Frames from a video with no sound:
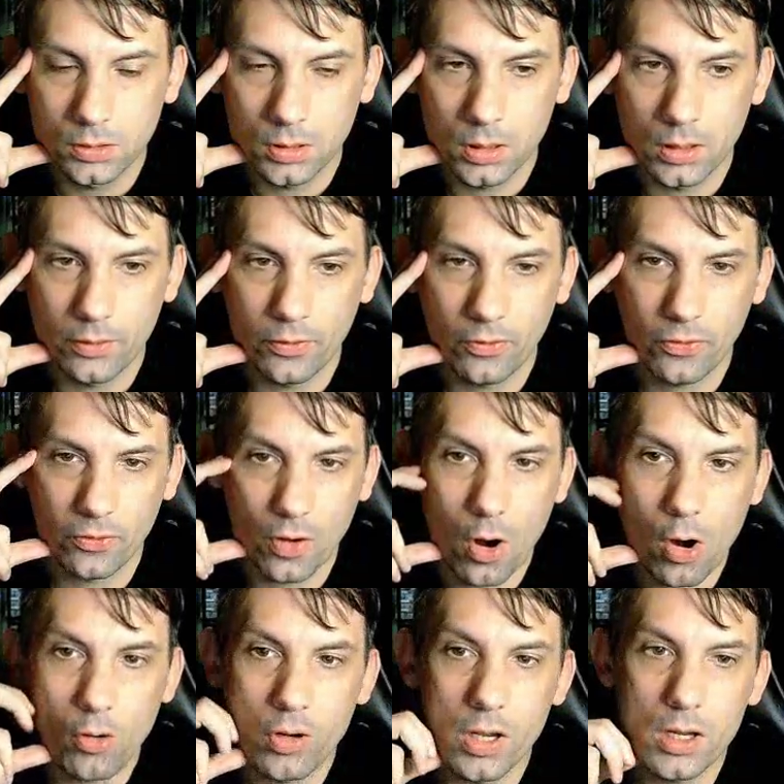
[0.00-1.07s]

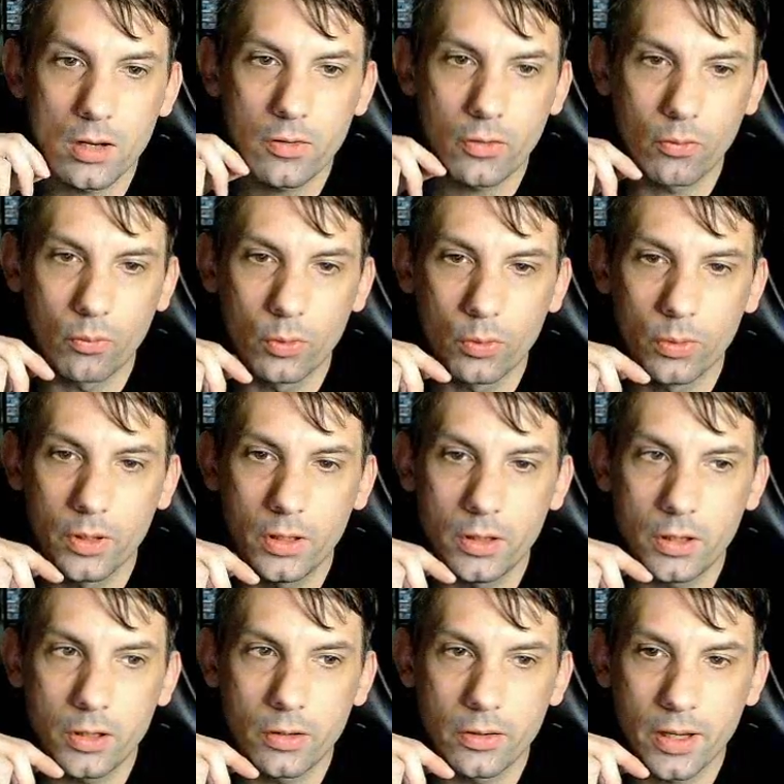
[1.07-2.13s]
Sorry to ruin
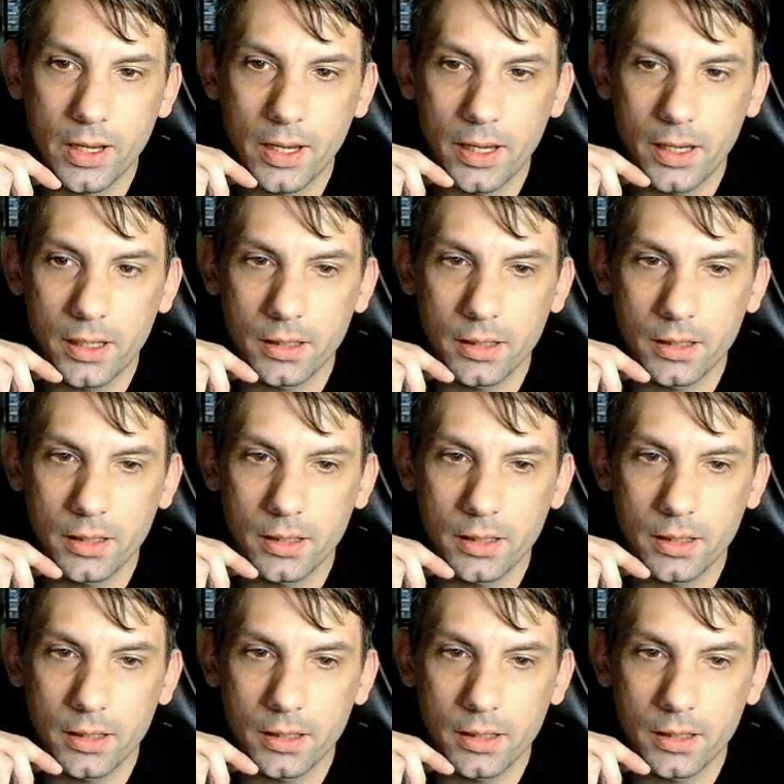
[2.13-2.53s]
your day.